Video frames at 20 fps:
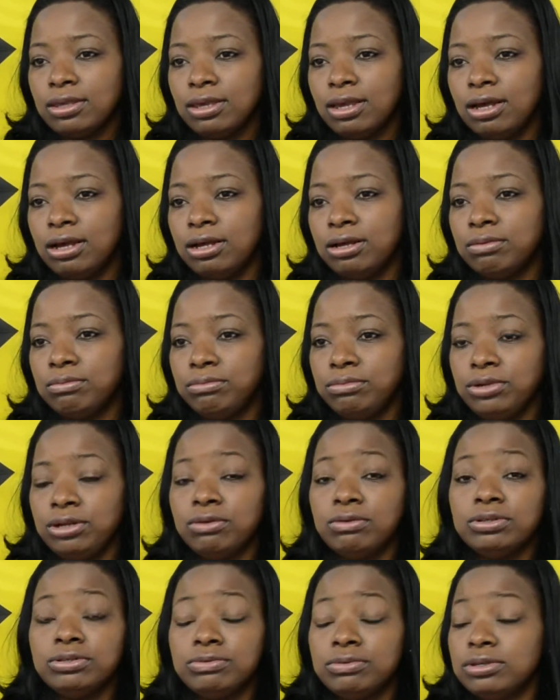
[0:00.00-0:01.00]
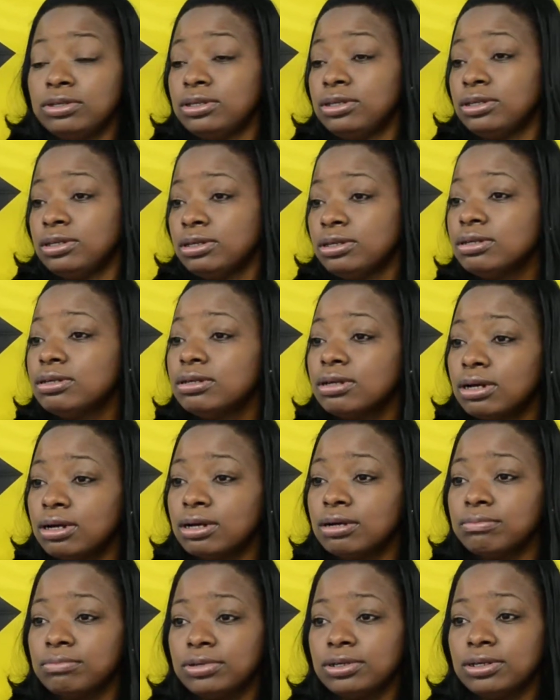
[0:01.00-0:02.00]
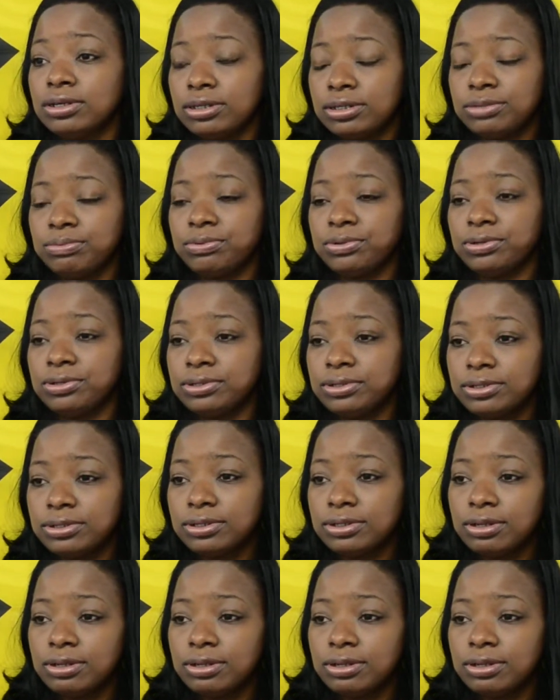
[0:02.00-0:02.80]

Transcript: it's really a humbling experience.